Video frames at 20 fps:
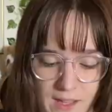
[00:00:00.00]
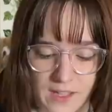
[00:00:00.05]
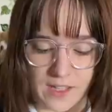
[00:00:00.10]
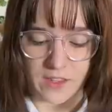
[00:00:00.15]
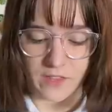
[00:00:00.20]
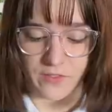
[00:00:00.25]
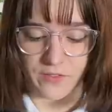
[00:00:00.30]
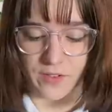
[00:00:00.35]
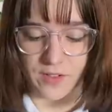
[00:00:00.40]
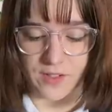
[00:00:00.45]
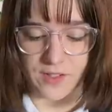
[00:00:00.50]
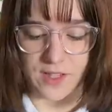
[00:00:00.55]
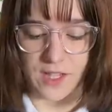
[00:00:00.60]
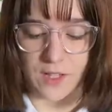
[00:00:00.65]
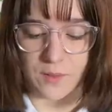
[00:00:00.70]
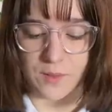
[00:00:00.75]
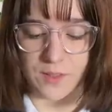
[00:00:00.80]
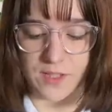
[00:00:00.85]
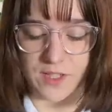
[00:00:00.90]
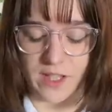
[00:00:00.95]
I think the first
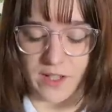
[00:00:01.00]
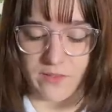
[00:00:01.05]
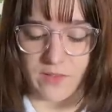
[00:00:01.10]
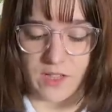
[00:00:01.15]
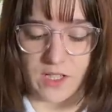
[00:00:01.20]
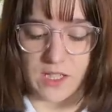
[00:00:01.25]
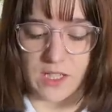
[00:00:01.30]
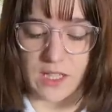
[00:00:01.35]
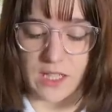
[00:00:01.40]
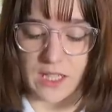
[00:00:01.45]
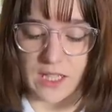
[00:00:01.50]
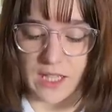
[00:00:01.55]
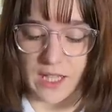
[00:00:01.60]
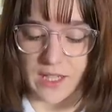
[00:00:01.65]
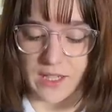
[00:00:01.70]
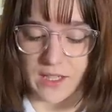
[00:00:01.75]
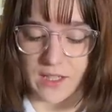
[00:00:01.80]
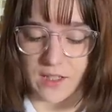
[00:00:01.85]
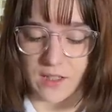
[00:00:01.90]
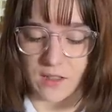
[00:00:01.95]
thing was definitely
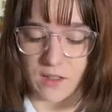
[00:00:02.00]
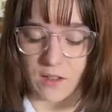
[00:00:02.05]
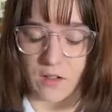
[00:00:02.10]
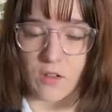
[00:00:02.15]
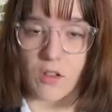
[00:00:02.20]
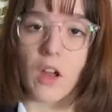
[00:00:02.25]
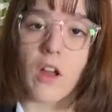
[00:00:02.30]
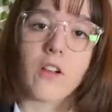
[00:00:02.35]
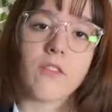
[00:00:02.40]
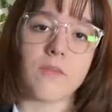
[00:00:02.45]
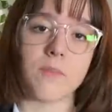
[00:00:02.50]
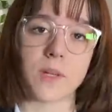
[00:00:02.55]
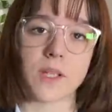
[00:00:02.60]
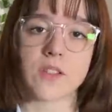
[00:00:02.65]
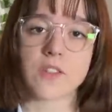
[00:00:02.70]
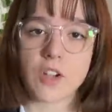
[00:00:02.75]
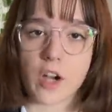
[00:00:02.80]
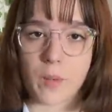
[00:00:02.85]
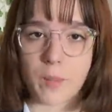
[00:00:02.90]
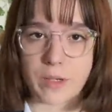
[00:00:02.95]
like a lot of
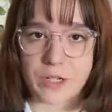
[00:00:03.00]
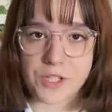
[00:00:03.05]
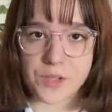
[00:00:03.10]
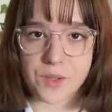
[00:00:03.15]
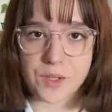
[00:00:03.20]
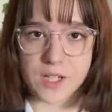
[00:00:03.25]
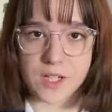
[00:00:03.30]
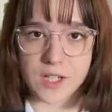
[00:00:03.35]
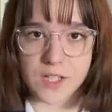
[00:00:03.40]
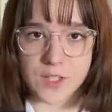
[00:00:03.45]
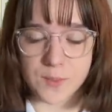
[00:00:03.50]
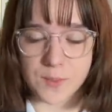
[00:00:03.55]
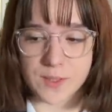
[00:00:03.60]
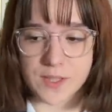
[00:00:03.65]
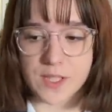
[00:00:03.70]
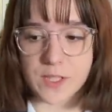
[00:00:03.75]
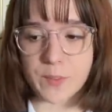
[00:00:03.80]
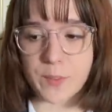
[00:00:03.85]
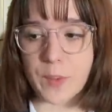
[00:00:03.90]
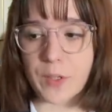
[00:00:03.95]
missed opportunities
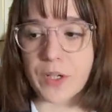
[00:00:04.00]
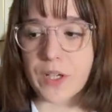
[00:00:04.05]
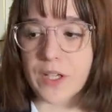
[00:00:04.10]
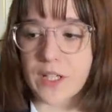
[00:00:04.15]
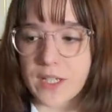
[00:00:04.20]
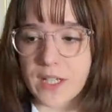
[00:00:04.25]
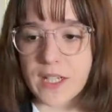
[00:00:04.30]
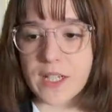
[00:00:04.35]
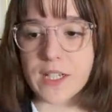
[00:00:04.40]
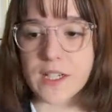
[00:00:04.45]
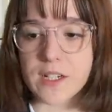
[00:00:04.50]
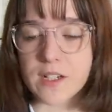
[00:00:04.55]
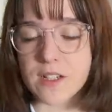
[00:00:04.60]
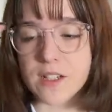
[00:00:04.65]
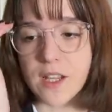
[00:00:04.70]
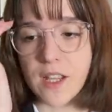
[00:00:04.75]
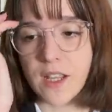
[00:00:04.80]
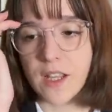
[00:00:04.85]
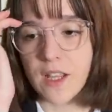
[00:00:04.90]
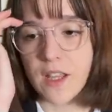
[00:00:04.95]
with this book,
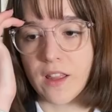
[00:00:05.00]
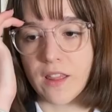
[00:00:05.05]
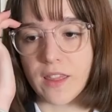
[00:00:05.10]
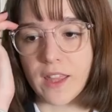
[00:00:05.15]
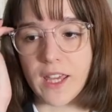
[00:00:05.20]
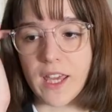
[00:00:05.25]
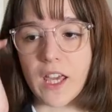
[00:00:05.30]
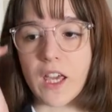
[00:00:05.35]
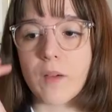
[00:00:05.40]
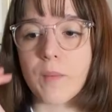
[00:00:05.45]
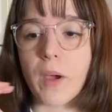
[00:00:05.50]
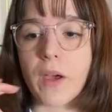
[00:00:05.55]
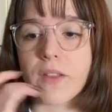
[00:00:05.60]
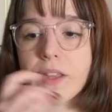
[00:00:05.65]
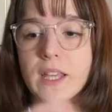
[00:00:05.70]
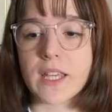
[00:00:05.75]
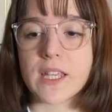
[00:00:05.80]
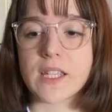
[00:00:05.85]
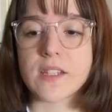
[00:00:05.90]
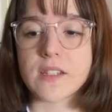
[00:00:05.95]
and thinking about
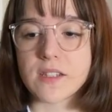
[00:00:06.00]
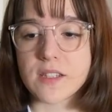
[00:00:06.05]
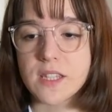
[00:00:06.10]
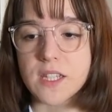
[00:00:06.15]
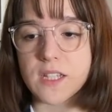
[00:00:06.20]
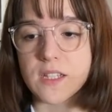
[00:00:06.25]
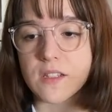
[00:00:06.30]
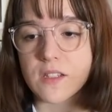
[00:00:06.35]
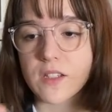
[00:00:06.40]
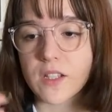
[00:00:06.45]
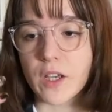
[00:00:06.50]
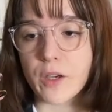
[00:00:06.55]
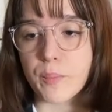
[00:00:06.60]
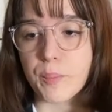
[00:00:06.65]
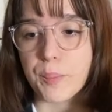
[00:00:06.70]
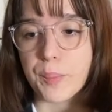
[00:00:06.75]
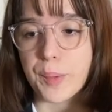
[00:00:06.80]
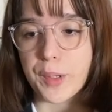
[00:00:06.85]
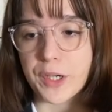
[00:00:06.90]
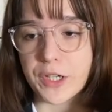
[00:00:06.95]
like, is this a
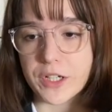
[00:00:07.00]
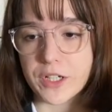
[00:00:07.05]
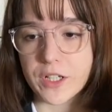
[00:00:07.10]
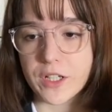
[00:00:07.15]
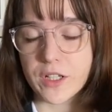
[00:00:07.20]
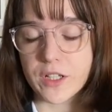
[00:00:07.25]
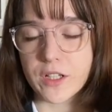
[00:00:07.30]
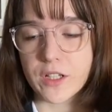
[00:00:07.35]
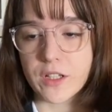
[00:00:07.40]
book